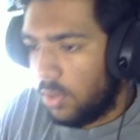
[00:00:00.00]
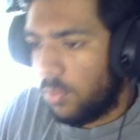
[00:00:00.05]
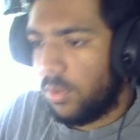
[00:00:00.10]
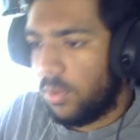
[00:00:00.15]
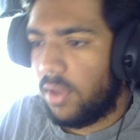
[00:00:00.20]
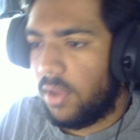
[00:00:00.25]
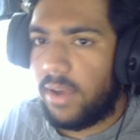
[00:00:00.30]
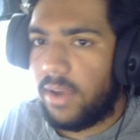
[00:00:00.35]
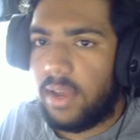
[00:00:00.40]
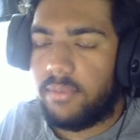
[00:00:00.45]
we
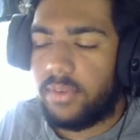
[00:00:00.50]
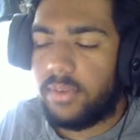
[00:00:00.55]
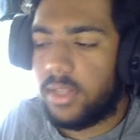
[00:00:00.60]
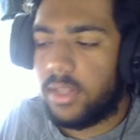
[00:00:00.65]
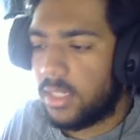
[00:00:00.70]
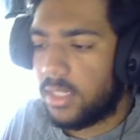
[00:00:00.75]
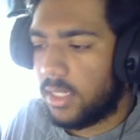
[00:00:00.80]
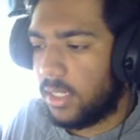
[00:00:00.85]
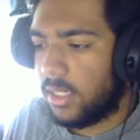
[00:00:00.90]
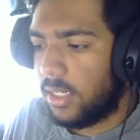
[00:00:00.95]
have high
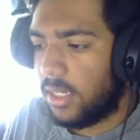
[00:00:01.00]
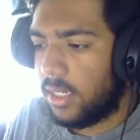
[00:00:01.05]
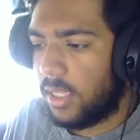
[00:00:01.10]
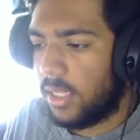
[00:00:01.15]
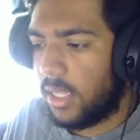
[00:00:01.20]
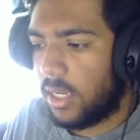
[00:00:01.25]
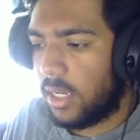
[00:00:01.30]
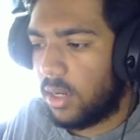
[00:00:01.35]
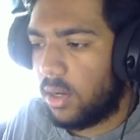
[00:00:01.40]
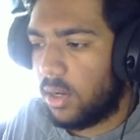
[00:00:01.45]
volatility
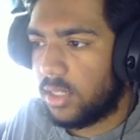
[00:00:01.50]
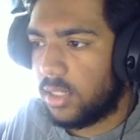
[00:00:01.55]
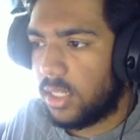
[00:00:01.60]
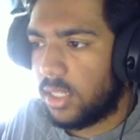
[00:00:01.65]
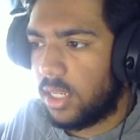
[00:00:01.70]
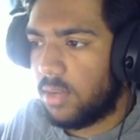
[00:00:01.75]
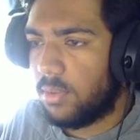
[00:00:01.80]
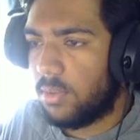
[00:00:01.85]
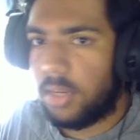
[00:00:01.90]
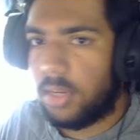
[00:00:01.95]
that caused the
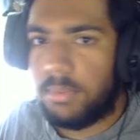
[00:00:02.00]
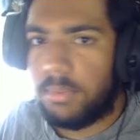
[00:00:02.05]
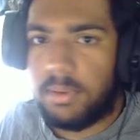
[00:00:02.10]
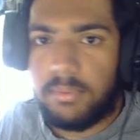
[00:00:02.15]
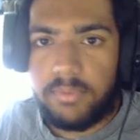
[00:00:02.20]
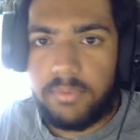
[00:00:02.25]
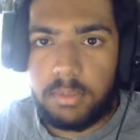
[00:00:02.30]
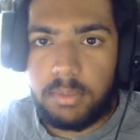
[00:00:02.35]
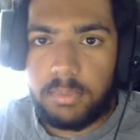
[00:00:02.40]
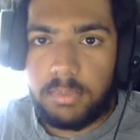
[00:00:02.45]
equilibrium
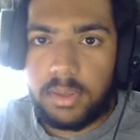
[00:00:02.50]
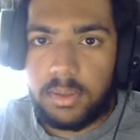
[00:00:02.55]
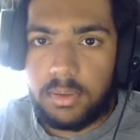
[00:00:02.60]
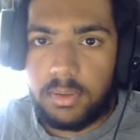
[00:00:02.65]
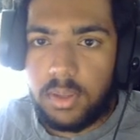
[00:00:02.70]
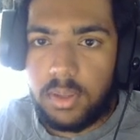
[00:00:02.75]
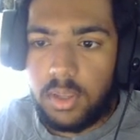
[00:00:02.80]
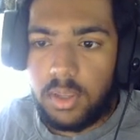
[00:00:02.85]
filament,